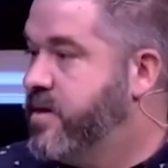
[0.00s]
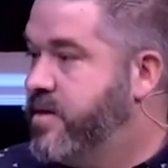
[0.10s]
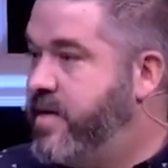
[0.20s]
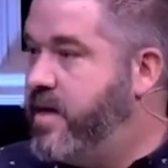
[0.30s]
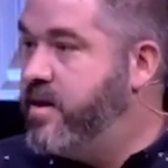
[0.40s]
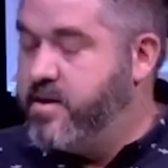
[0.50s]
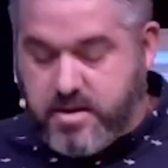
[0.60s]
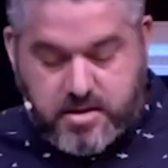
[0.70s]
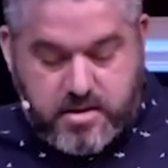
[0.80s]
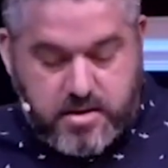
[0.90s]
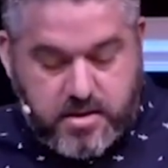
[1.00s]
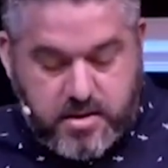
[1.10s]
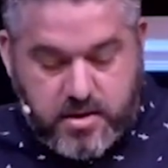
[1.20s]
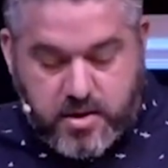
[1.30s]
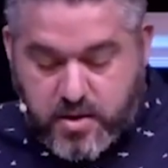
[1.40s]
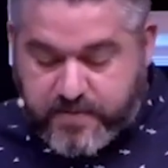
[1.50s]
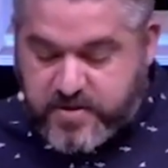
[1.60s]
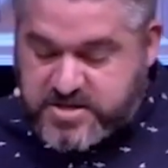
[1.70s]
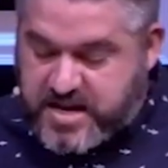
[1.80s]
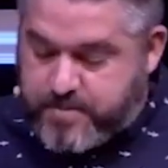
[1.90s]
And then you go to
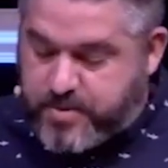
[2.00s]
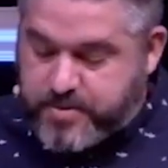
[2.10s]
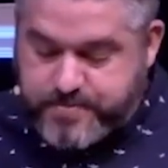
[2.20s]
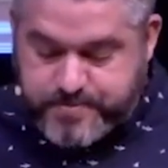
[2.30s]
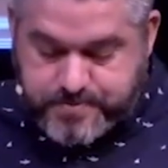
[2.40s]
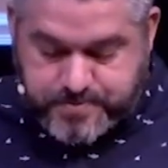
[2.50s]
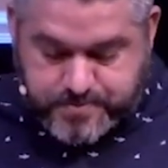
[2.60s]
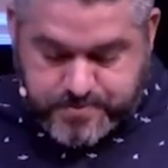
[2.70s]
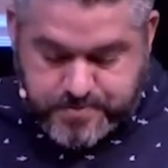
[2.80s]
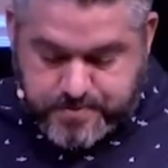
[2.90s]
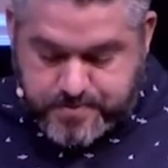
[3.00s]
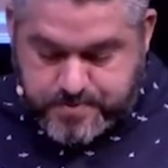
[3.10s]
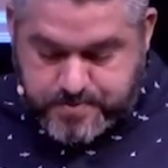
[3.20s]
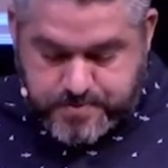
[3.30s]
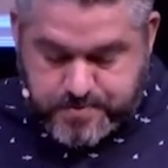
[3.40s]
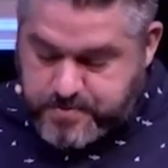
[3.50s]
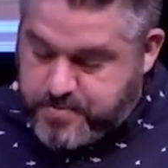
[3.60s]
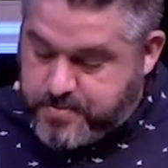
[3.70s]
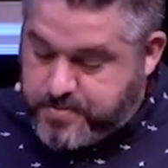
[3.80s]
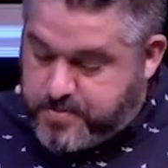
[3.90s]
1 Samuel.
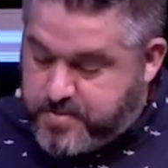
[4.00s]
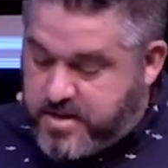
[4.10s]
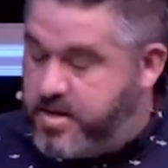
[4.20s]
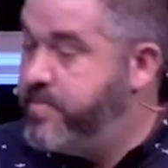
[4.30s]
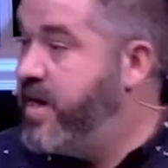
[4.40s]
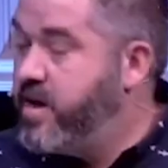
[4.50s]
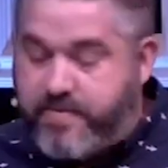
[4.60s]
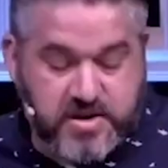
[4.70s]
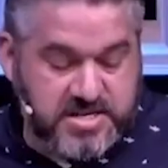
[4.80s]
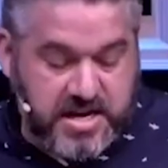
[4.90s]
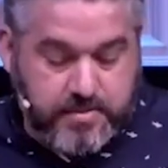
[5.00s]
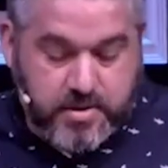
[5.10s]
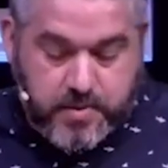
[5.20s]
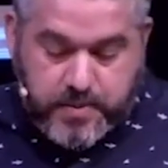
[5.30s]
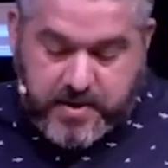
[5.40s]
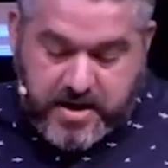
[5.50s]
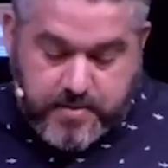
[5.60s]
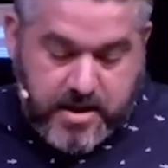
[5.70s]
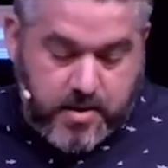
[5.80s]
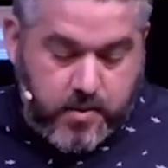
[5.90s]
In the beginning of 1 Samuel, we read
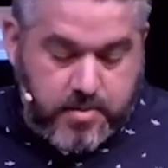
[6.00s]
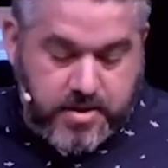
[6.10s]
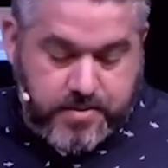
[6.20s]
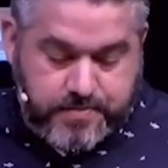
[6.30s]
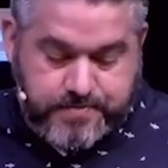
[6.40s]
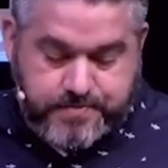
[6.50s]
about a woman.